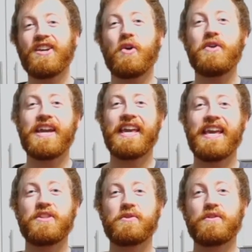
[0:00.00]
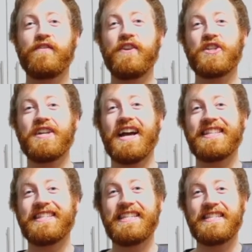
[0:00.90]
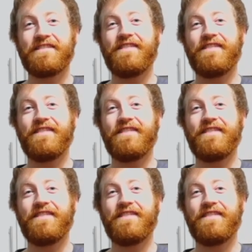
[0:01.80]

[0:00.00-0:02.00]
Kodiak Cakes was featured on Season